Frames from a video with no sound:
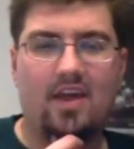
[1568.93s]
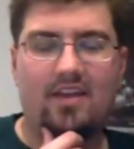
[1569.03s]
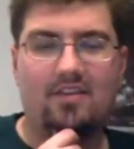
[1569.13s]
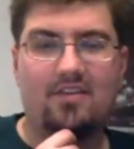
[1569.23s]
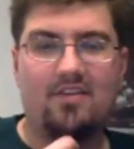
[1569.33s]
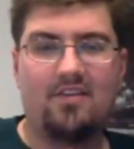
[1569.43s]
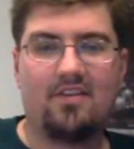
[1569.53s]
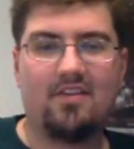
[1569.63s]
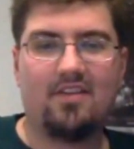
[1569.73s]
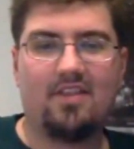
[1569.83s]

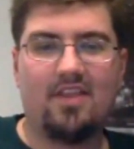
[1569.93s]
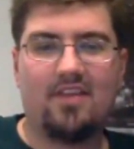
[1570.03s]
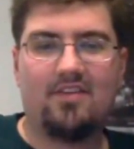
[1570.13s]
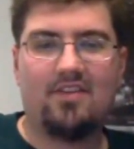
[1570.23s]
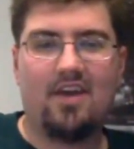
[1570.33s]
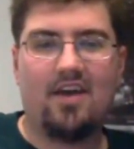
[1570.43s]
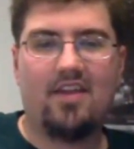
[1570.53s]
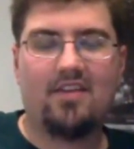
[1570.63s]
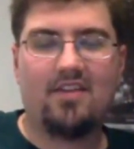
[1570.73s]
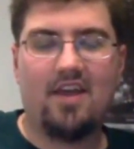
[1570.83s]
That's
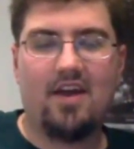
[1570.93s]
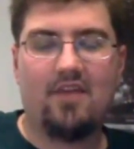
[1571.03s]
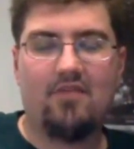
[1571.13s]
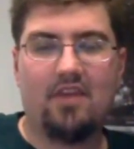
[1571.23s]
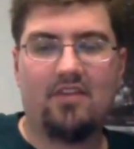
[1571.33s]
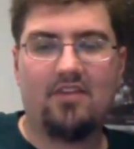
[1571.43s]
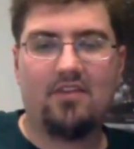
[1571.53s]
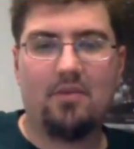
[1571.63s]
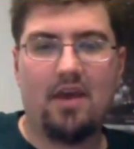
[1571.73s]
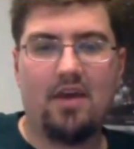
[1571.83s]
not obvious
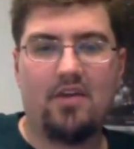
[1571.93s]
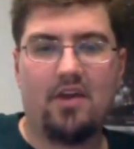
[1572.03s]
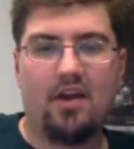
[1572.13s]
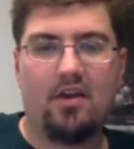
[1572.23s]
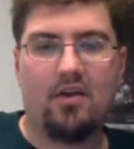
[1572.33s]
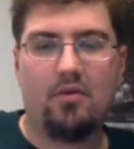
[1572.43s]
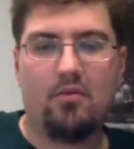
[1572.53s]
to me either.